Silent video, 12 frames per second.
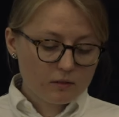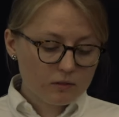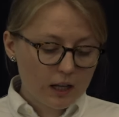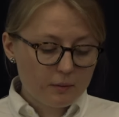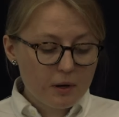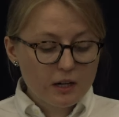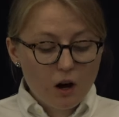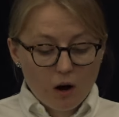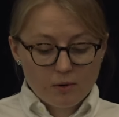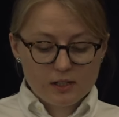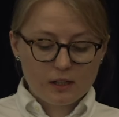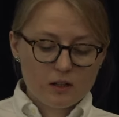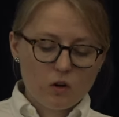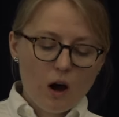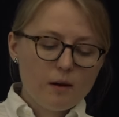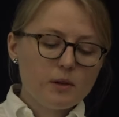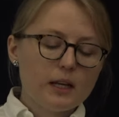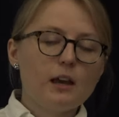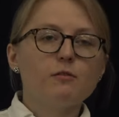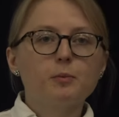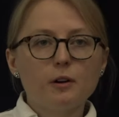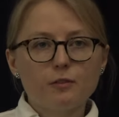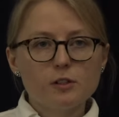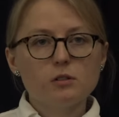like many armies at the time, it gave
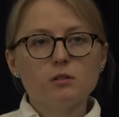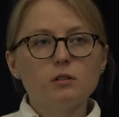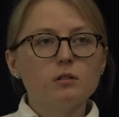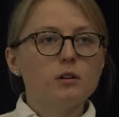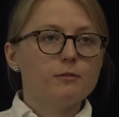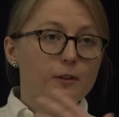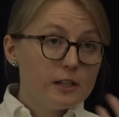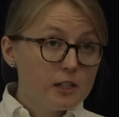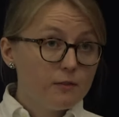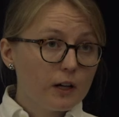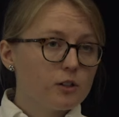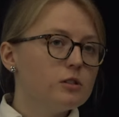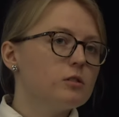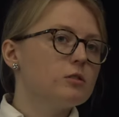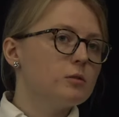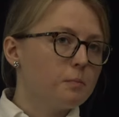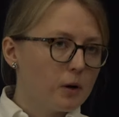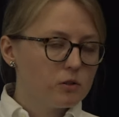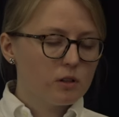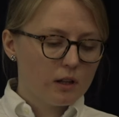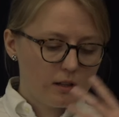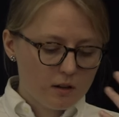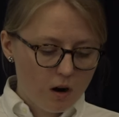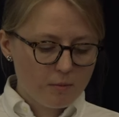preference to offensive action. So
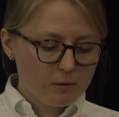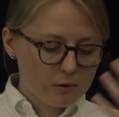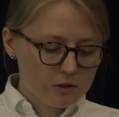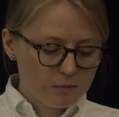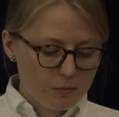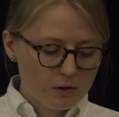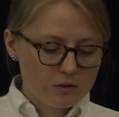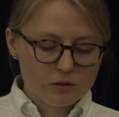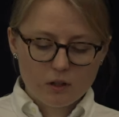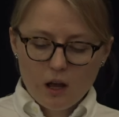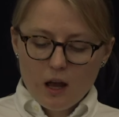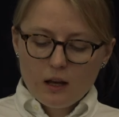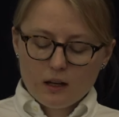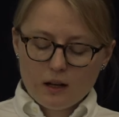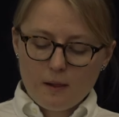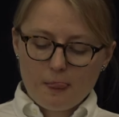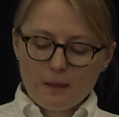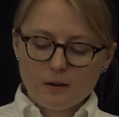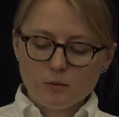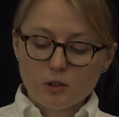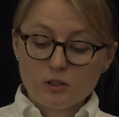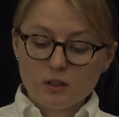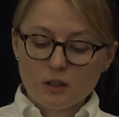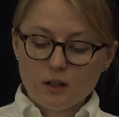supposedly the army was
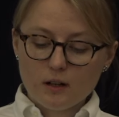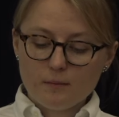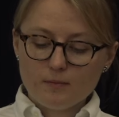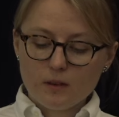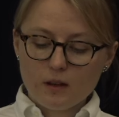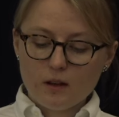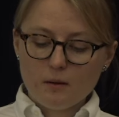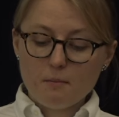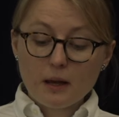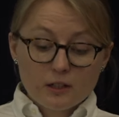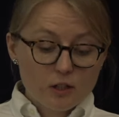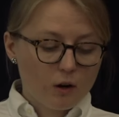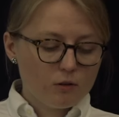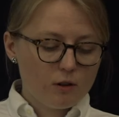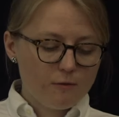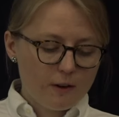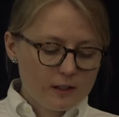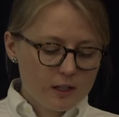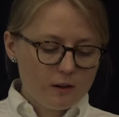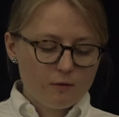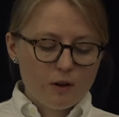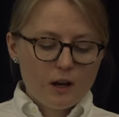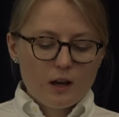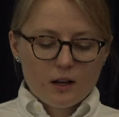meant to go on offensive
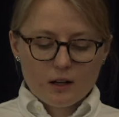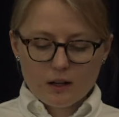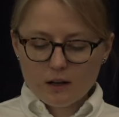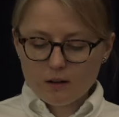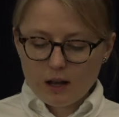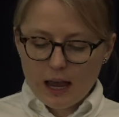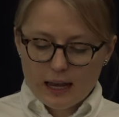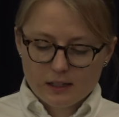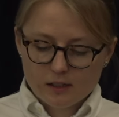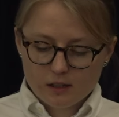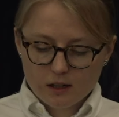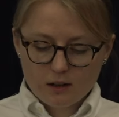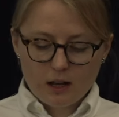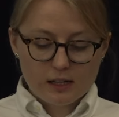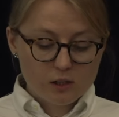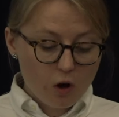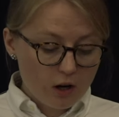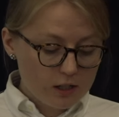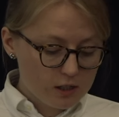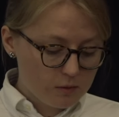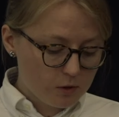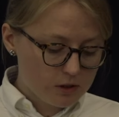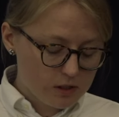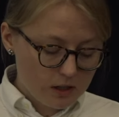as long as it
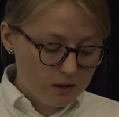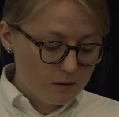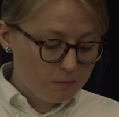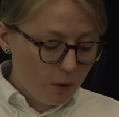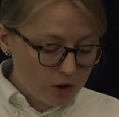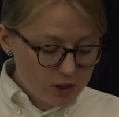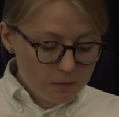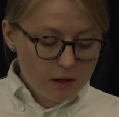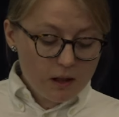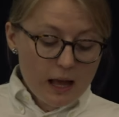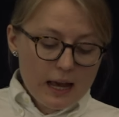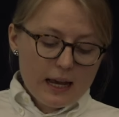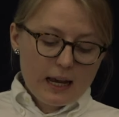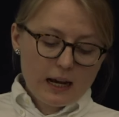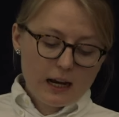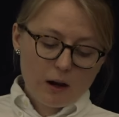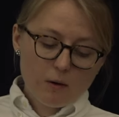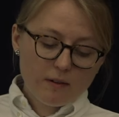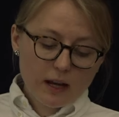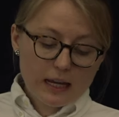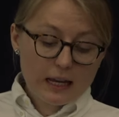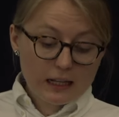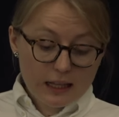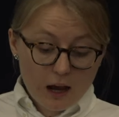was possible. However,
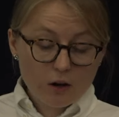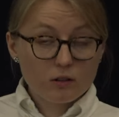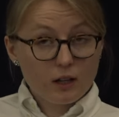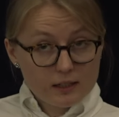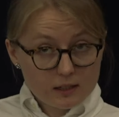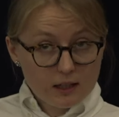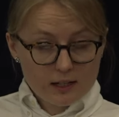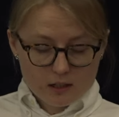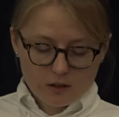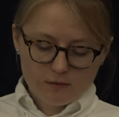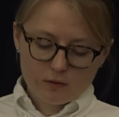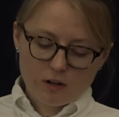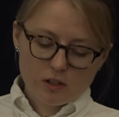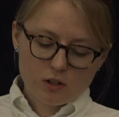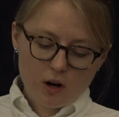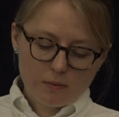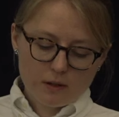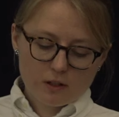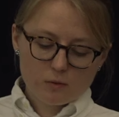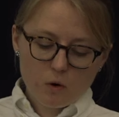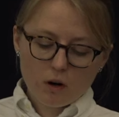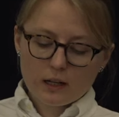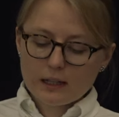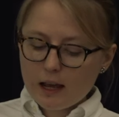it allowed, as a lesson of the Russo-Japanese
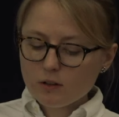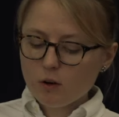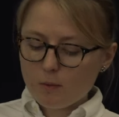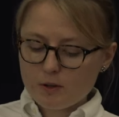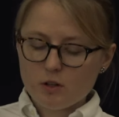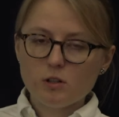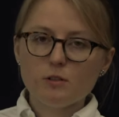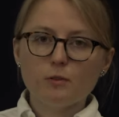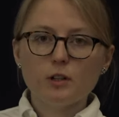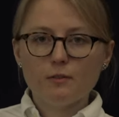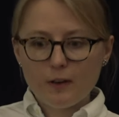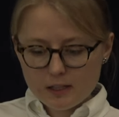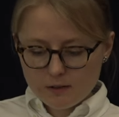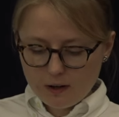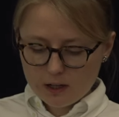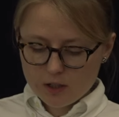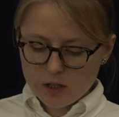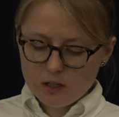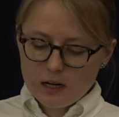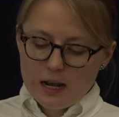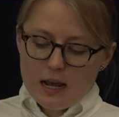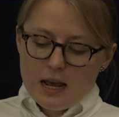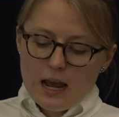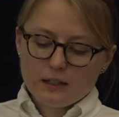War, it allowed opportunity for defensive action
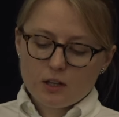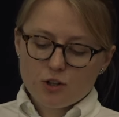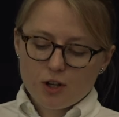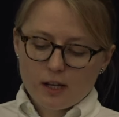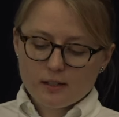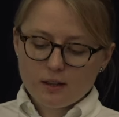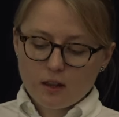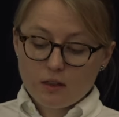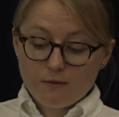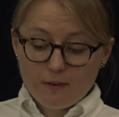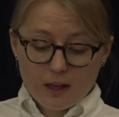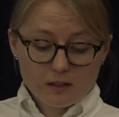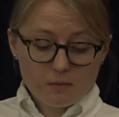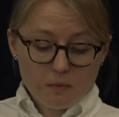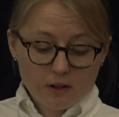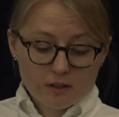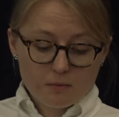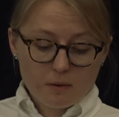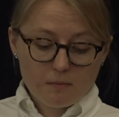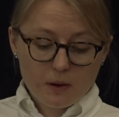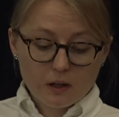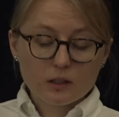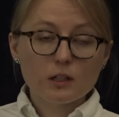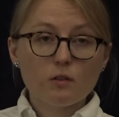and suggested that defense must be built